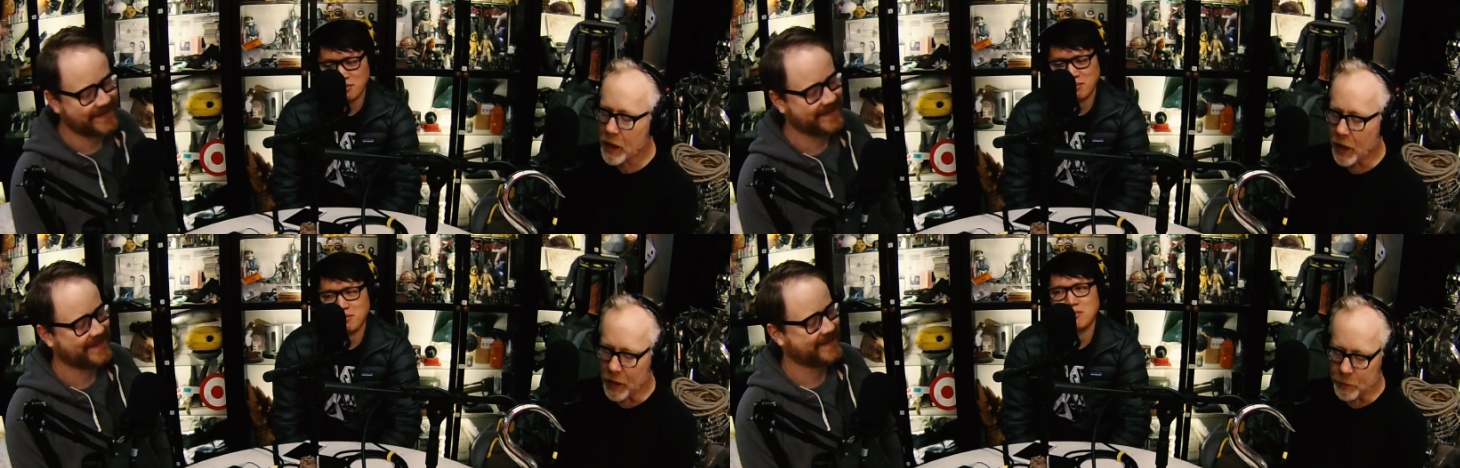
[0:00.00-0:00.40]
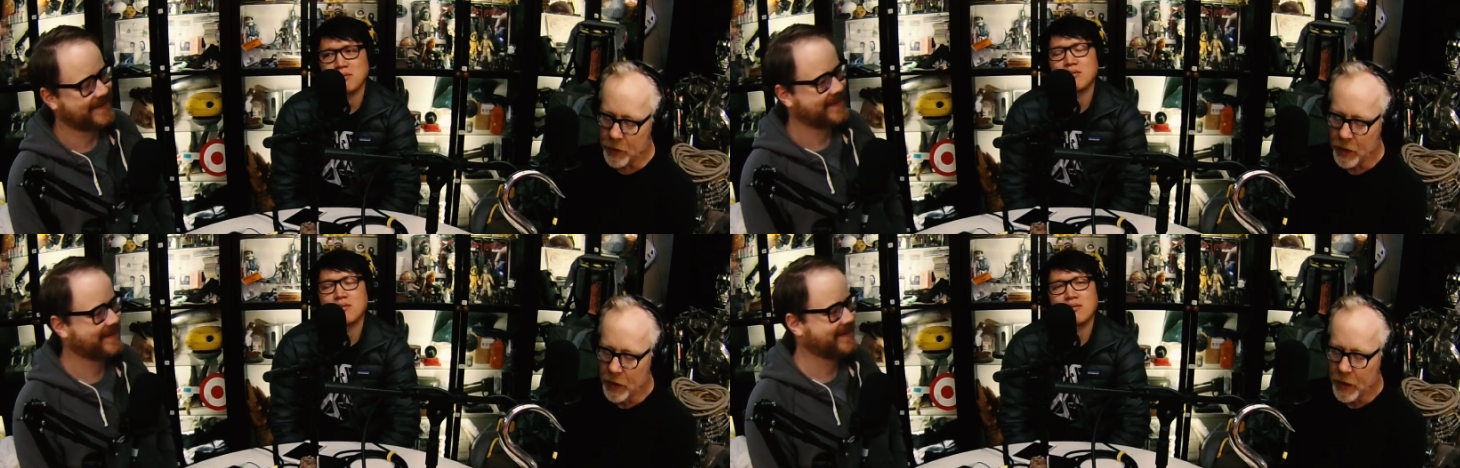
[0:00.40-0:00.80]
Speaker 1: Um,
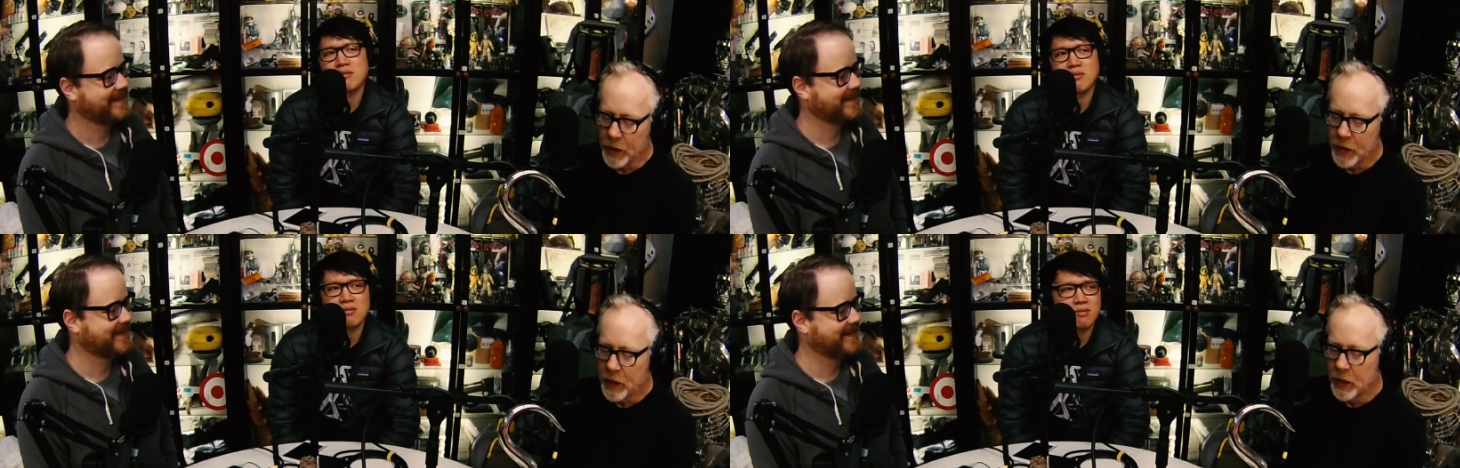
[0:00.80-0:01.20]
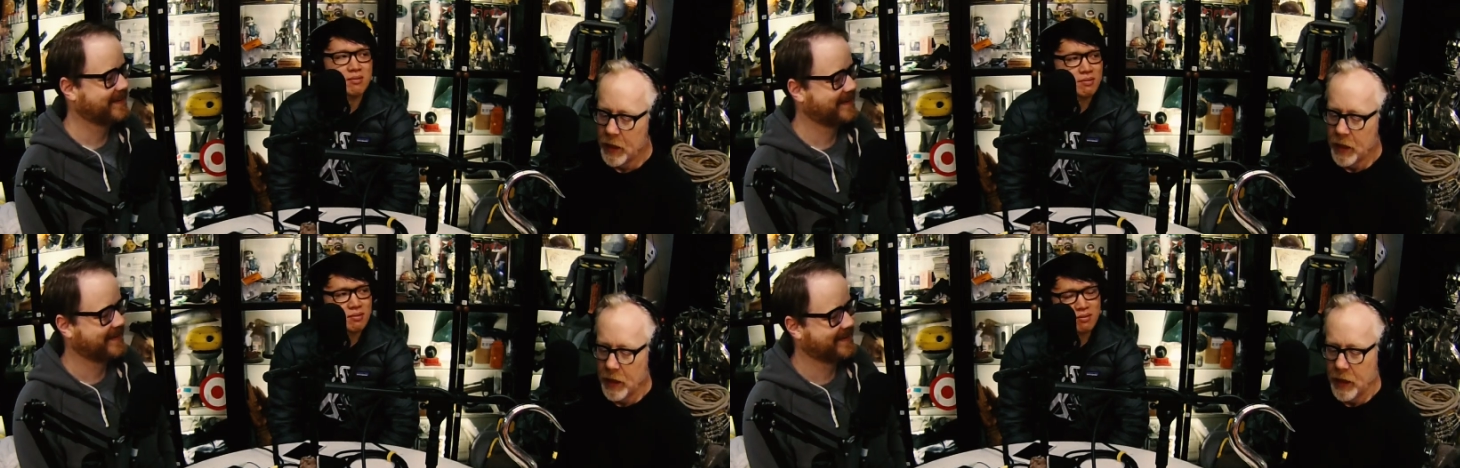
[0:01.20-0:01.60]

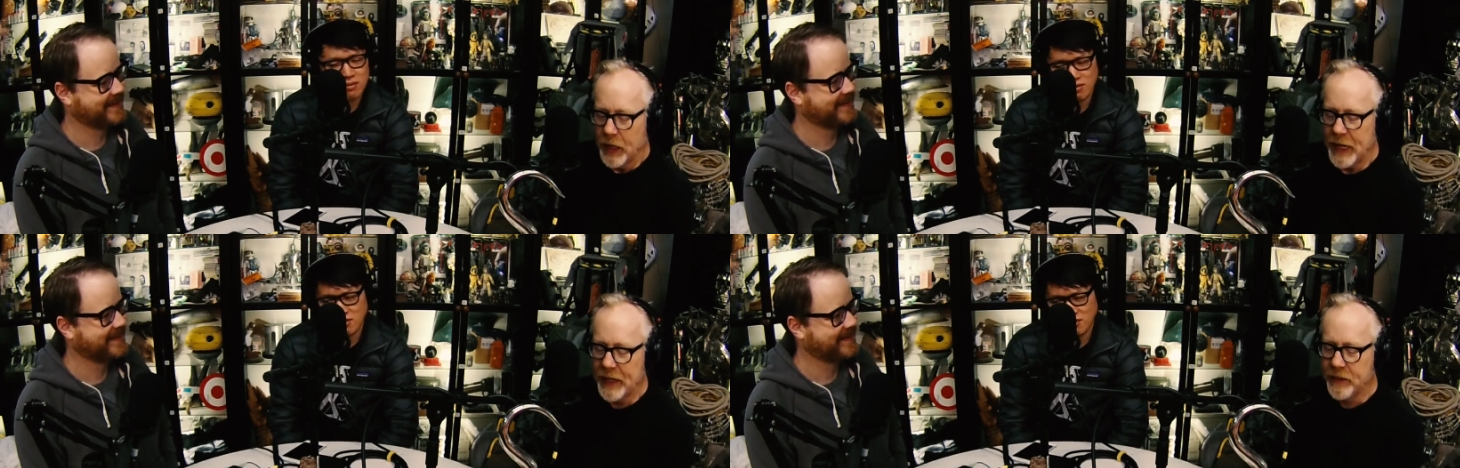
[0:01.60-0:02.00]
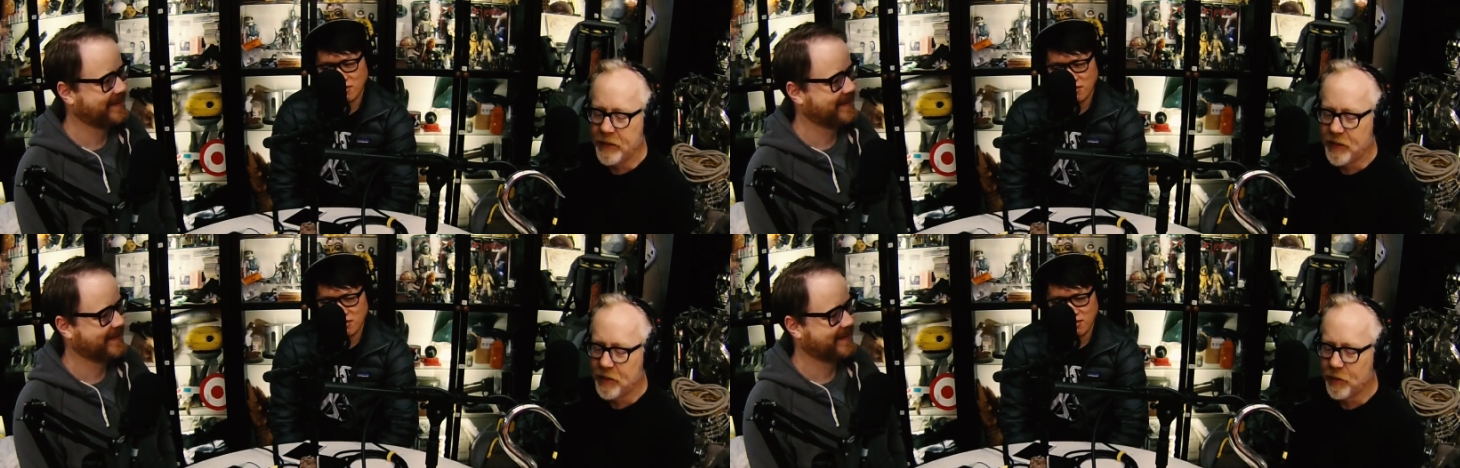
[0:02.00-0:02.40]

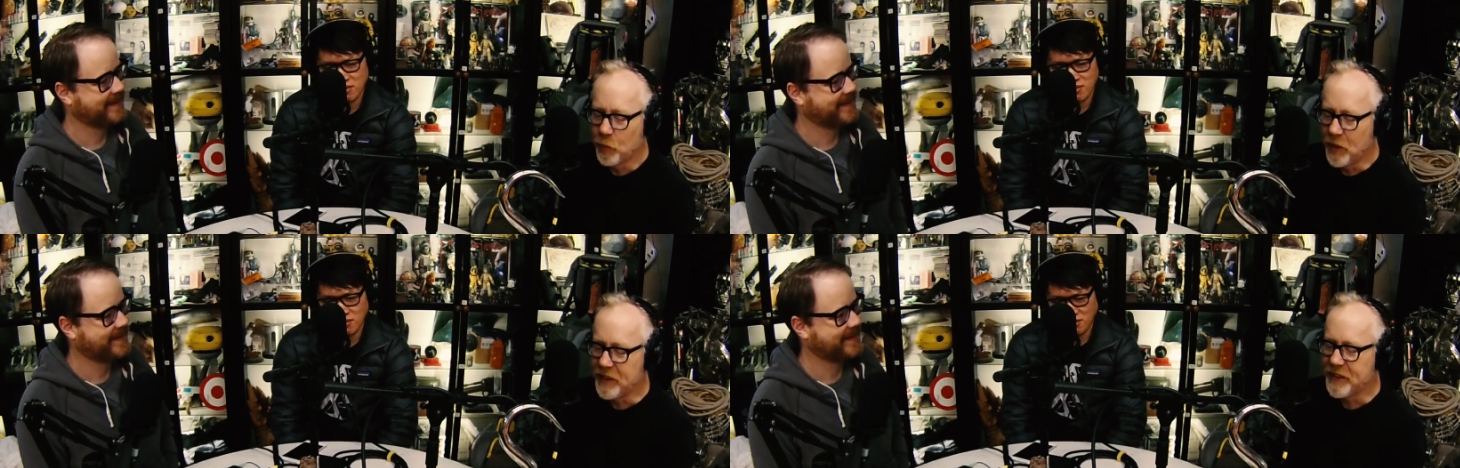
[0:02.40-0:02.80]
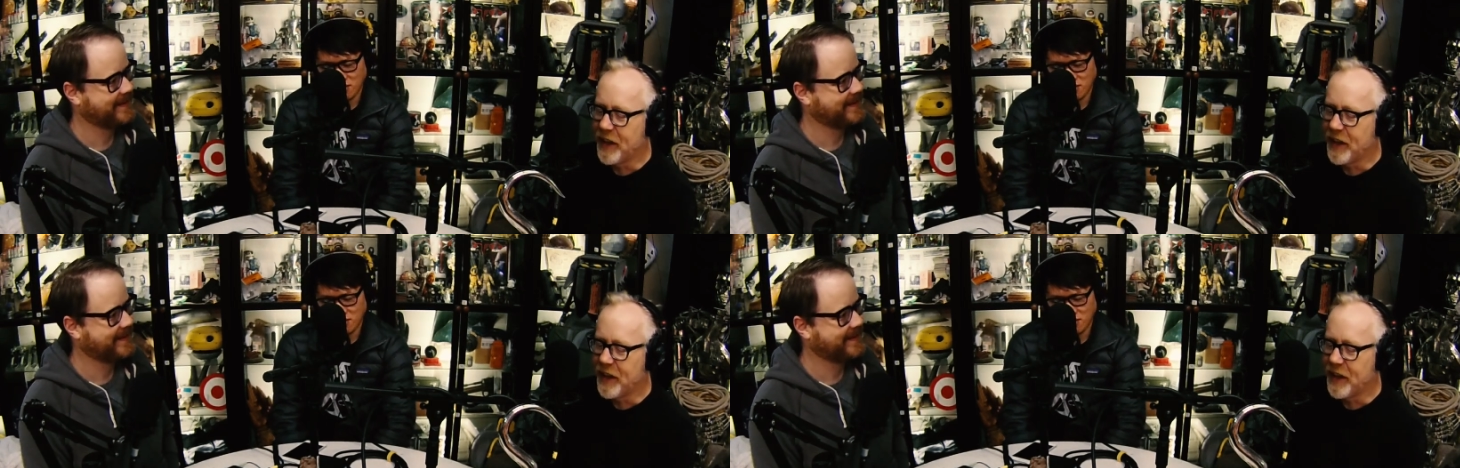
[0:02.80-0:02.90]
and one of the